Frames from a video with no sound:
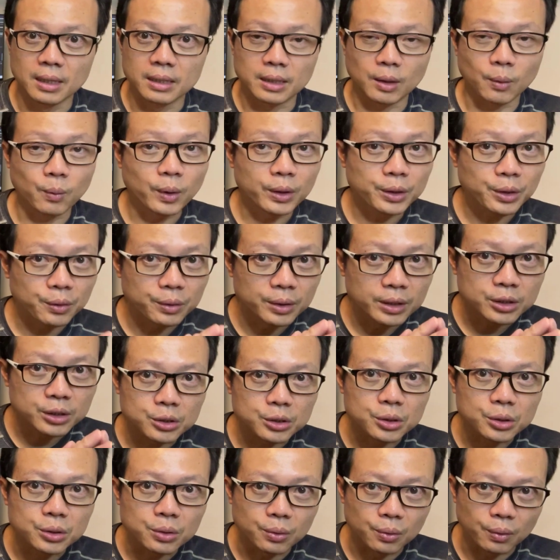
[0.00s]
And what you
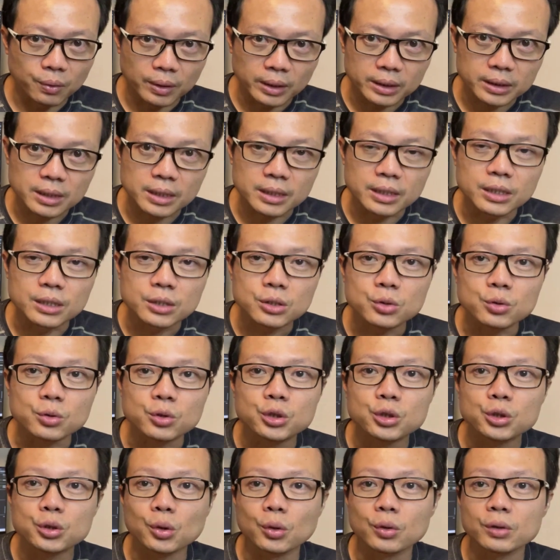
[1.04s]
do, right, is to
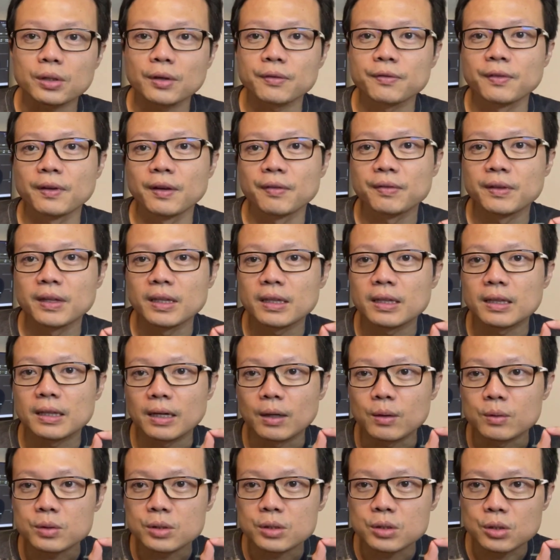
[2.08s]
short
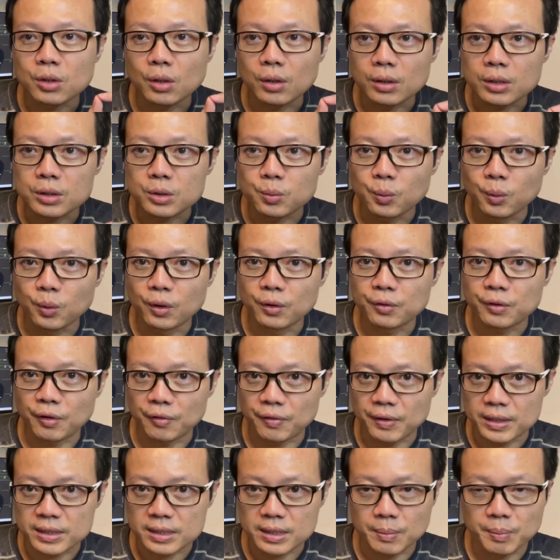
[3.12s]
$50,000 worth
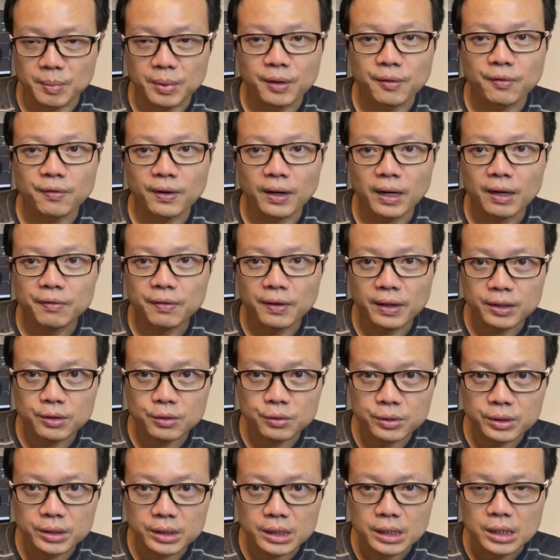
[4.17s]
of S&P
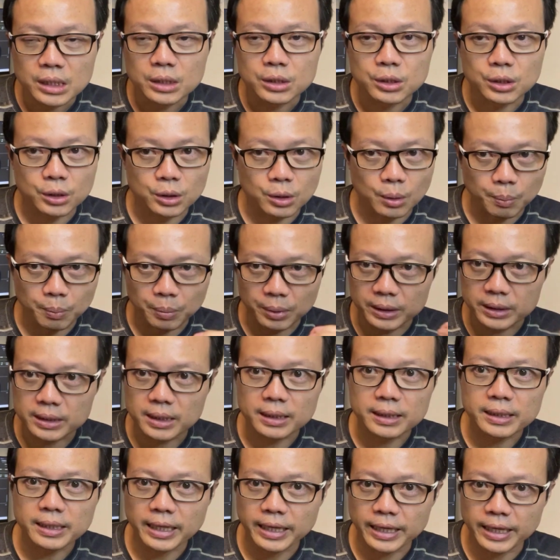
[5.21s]
500 to
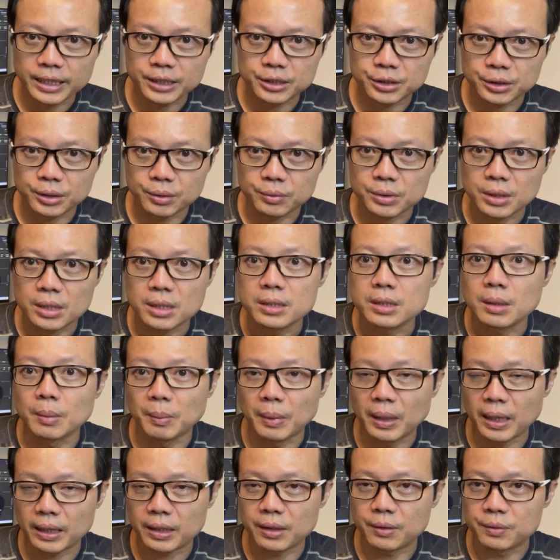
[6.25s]
completely hedge out the
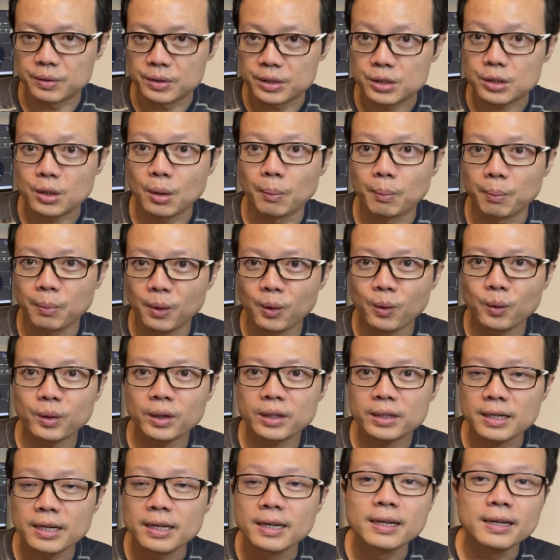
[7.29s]
market risk
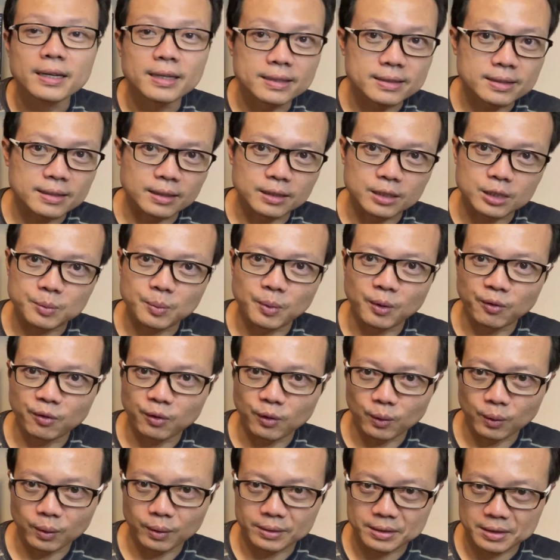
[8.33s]
component inside this
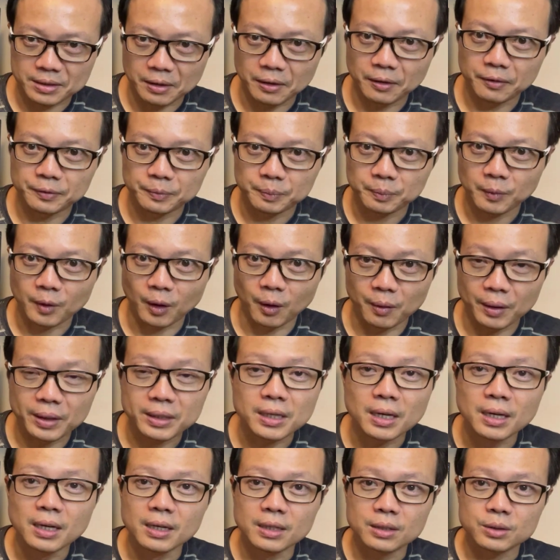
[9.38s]
portfolio itself. All
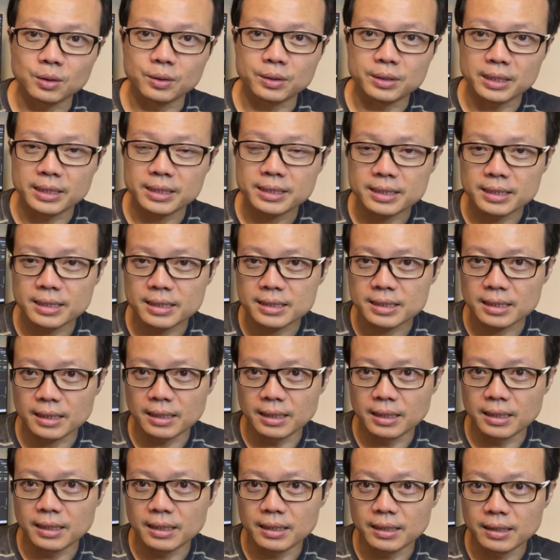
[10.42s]
right, so this is
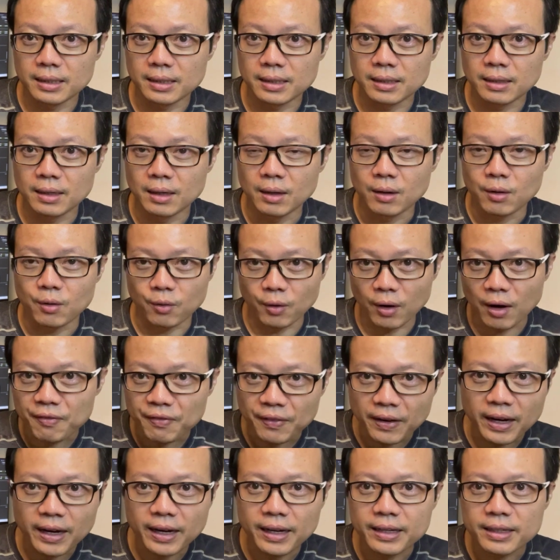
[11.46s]
in a
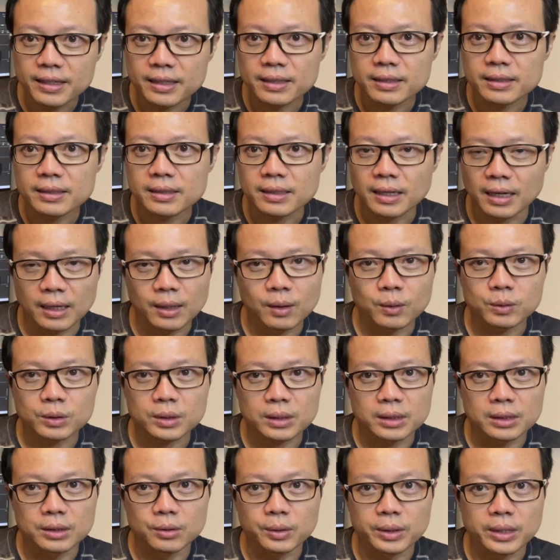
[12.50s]
rough idea how
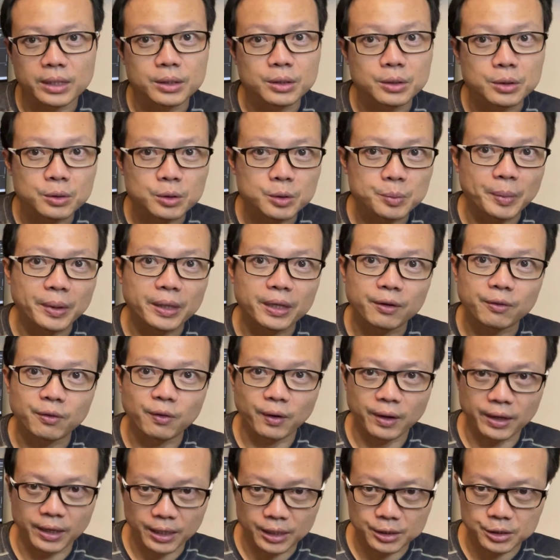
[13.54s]
you can use beta
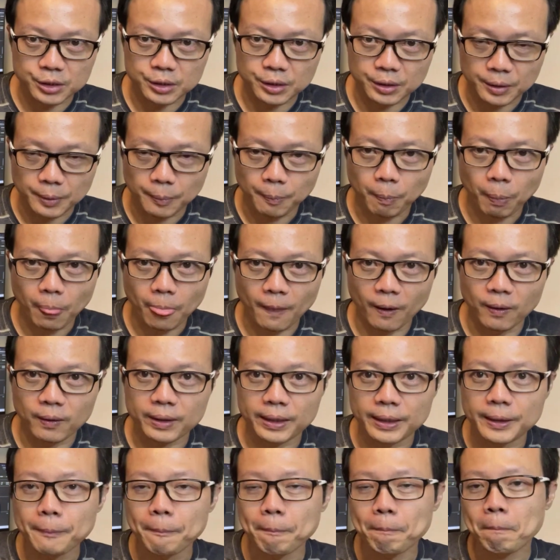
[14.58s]
for hedging.
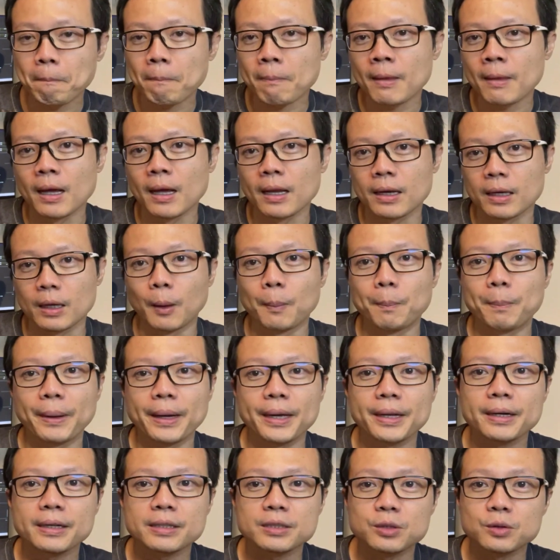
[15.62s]
Okay, now
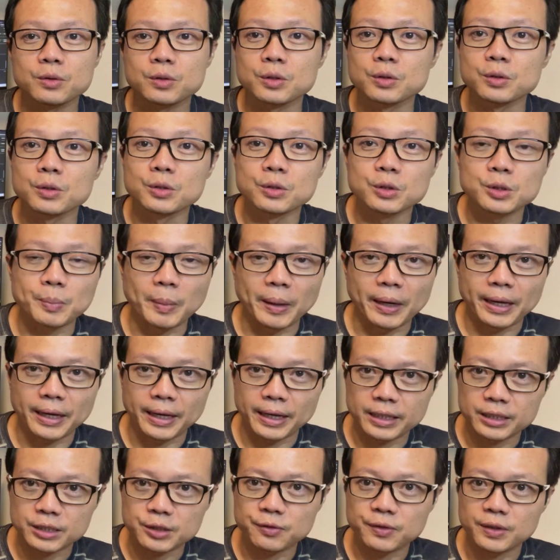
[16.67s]
beta is also used by
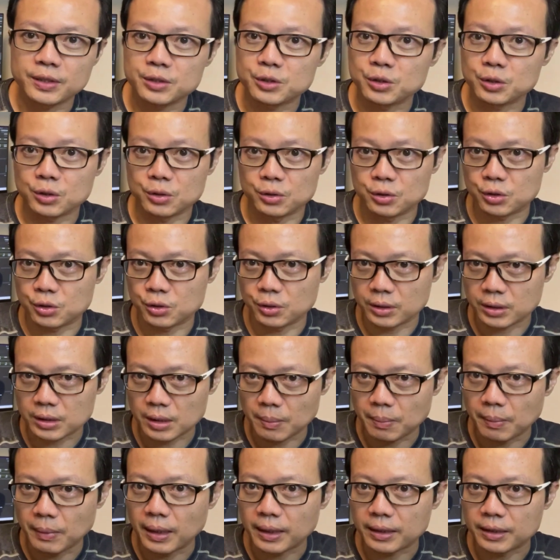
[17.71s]
hedge funds to construct
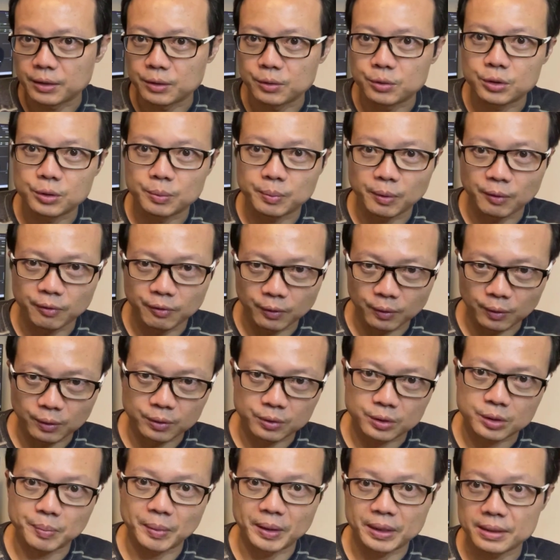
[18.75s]
market neutral
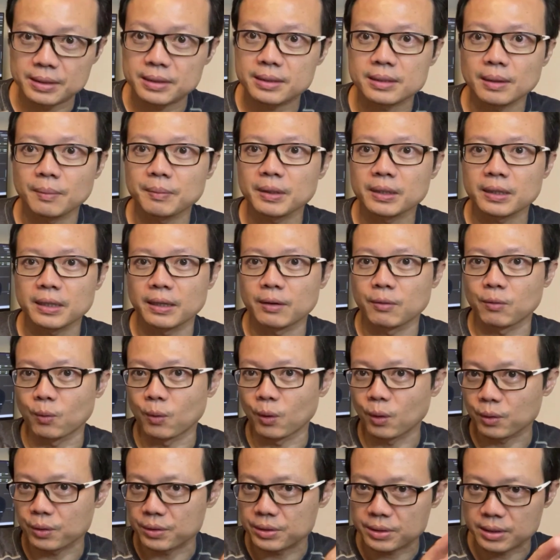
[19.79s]
portfolios, but this is something that
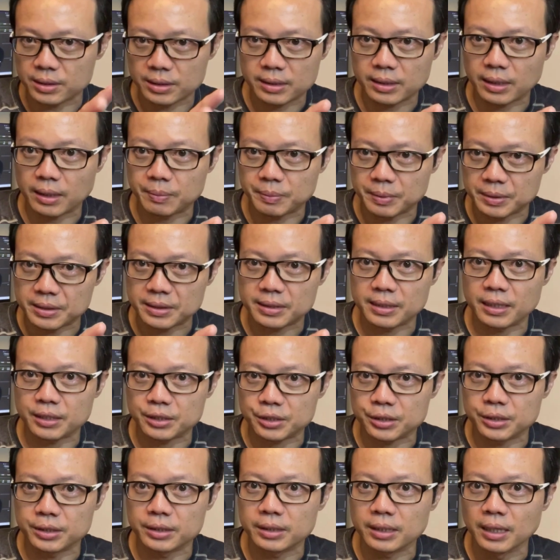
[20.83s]
warrants a separate
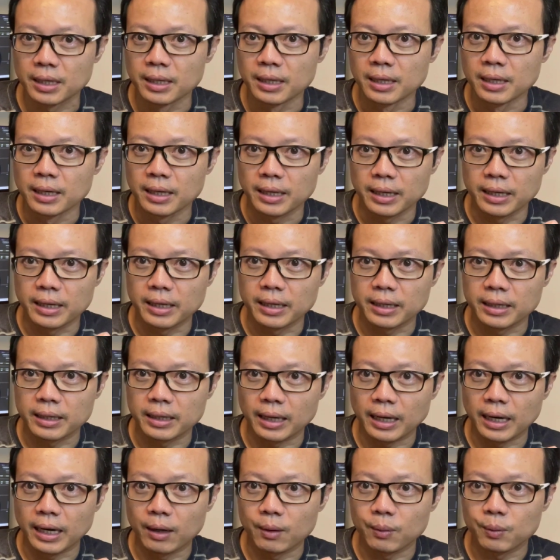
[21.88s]
session, and
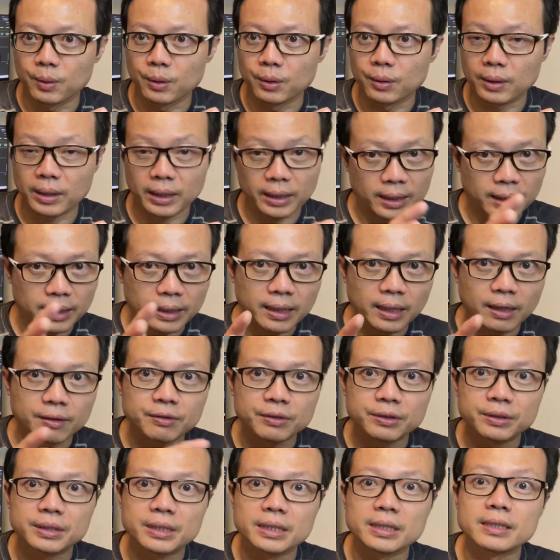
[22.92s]
I will likely
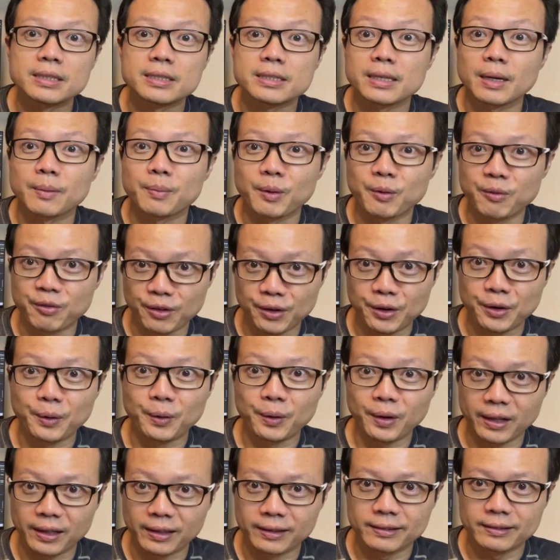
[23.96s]
cover it in a separate video
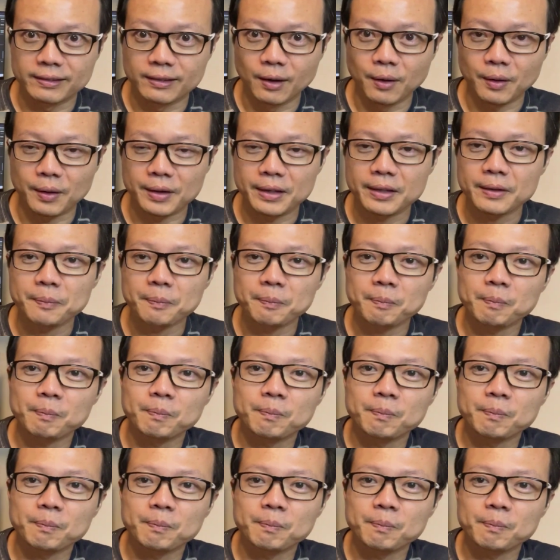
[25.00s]
then. Okay.